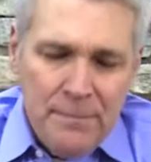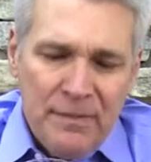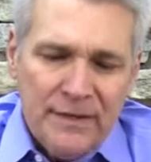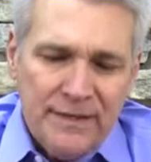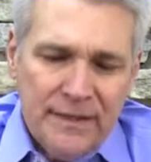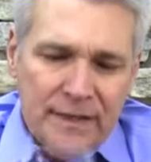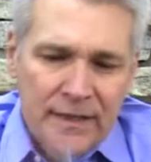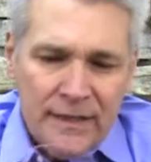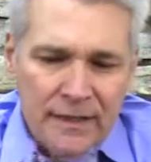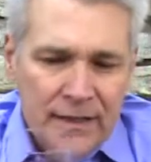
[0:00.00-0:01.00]
But
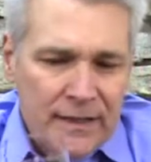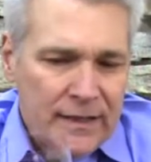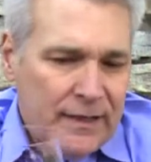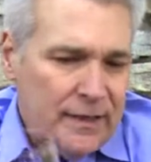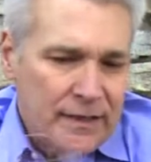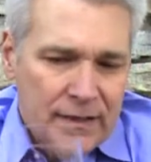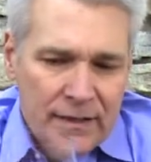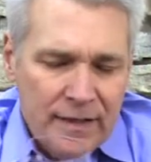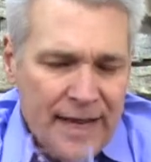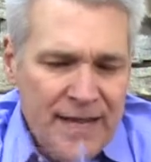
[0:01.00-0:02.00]

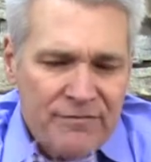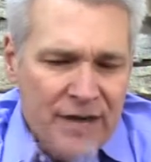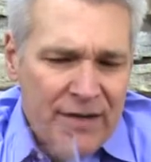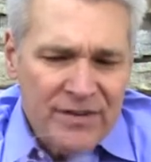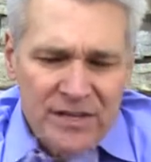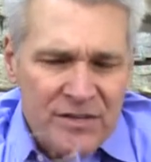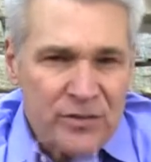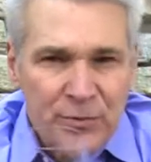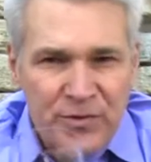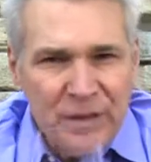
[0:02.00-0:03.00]
uh, 85,
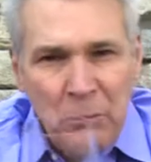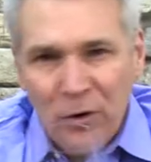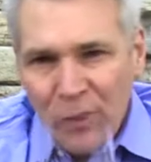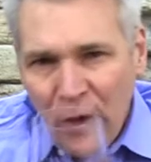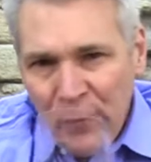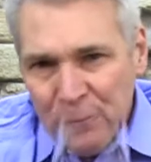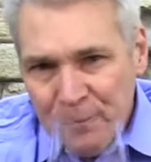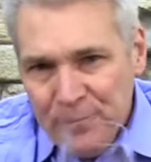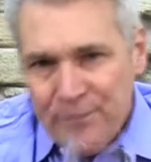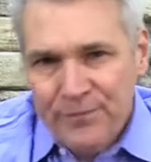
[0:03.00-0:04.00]
86% Merlot.
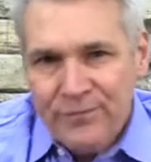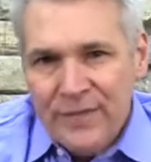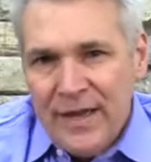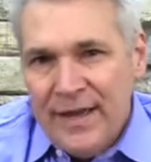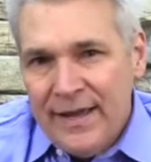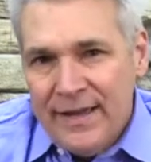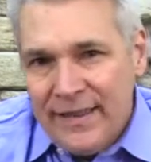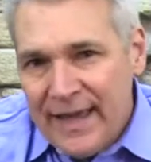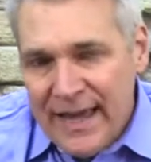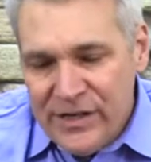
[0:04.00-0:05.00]
They
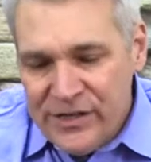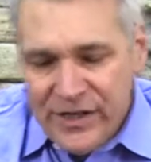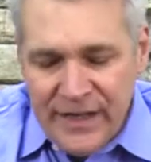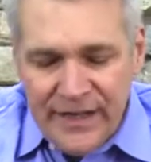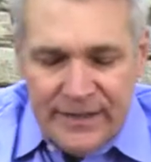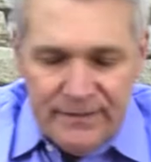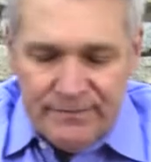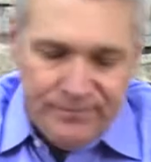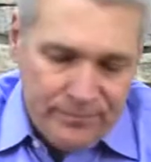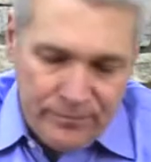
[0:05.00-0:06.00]
age it in
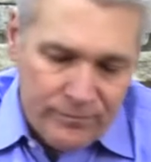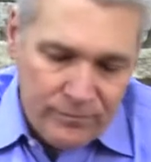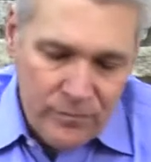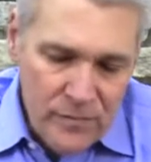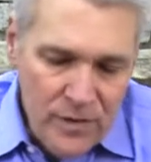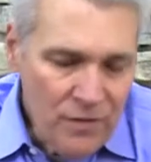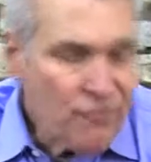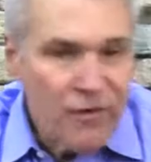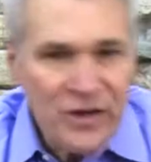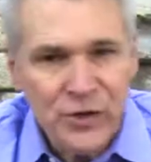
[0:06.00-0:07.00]

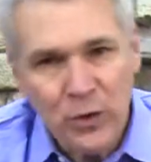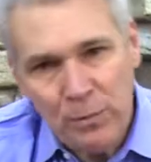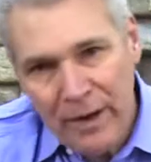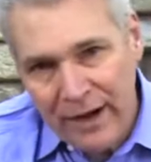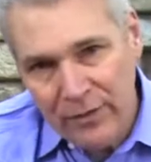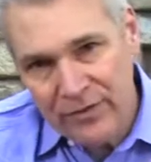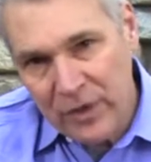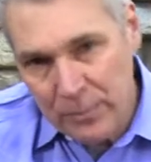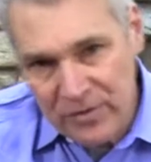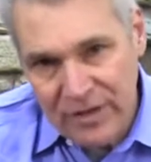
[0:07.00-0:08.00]
French oak barrels,
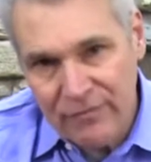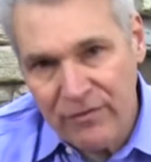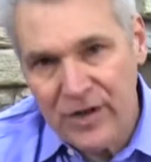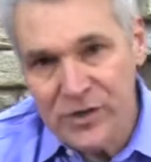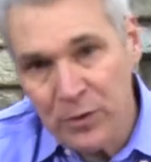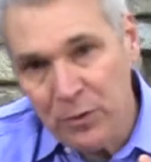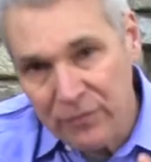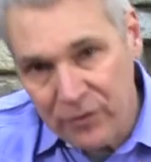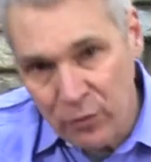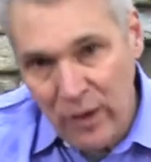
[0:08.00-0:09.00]
100% French oak
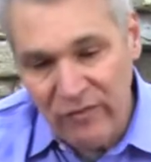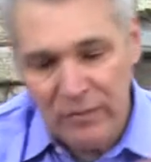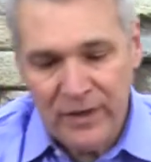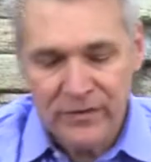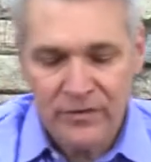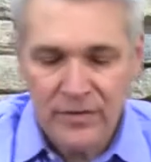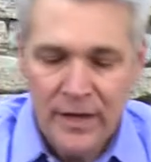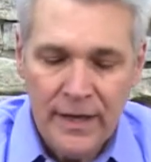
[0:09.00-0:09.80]
for 12 months